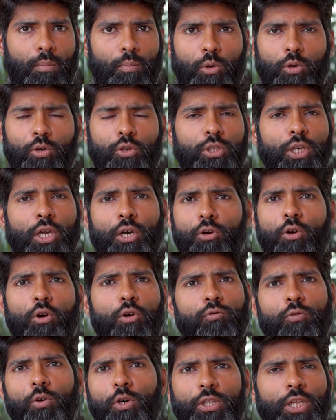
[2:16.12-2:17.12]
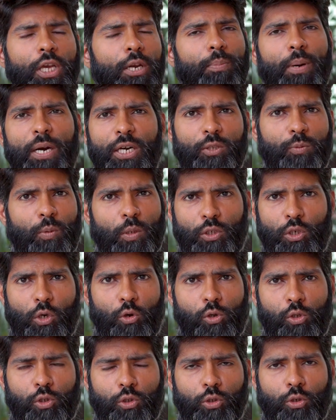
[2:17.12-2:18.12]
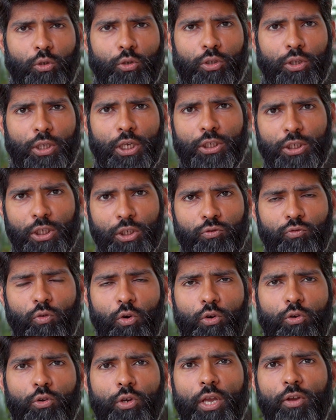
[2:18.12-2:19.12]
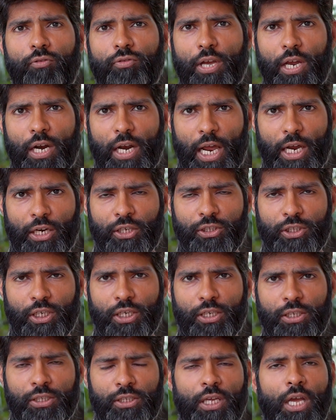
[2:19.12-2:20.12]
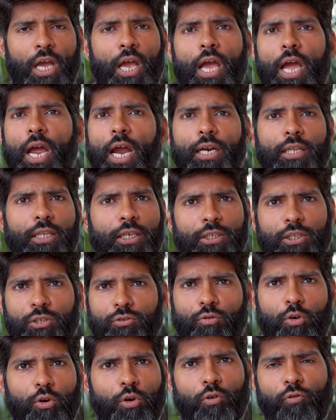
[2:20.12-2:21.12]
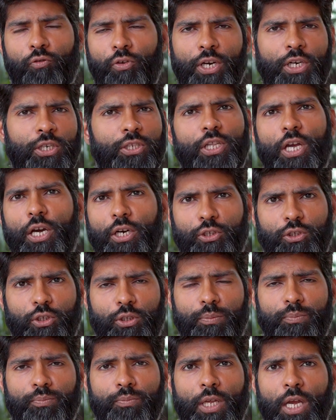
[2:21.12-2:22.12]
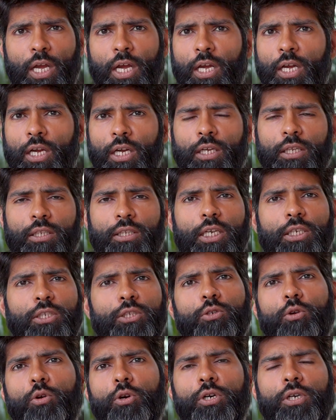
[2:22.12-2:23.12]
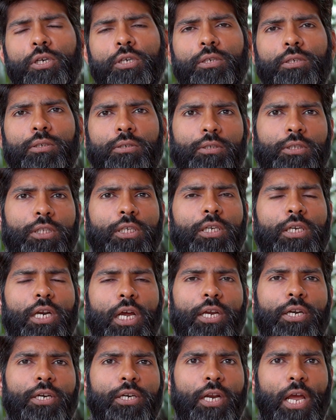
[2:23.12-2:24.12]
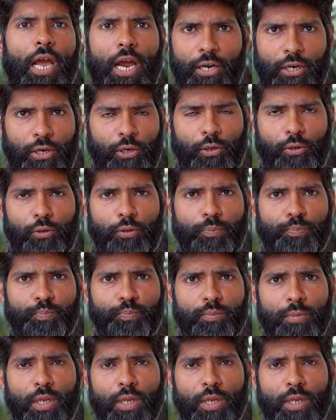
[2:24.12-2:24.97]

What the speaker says: because they don't want their participation also. They just want to give their lectures and they just want to finish their job. That's not the right attitude.